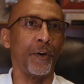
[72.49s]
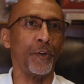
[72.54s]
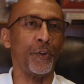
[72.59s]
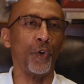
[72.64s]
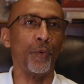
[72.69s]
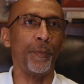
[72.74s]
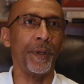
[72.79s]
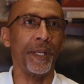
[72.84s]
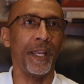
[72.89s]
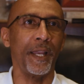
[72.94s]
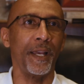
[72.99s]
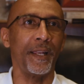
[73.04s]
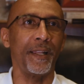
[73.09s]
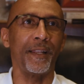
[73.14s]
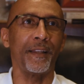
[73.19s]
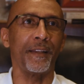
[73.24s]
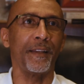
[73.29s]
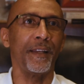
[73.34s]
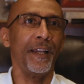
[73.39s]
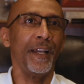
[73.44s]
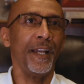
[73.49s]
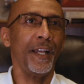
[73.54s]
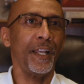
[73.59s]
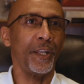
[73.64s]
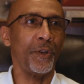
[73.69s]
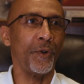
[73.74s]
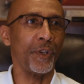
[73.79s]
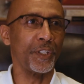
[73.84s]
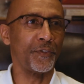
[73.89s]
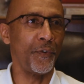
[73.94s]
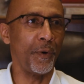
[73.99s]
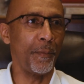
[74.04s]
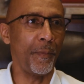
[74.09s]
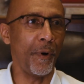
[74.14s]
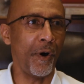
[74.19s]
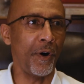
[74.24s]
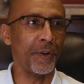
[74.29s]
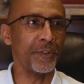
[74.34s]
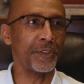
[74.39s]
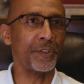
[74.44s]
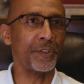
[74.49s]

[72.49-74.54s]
know, a new beginning. You know, as football,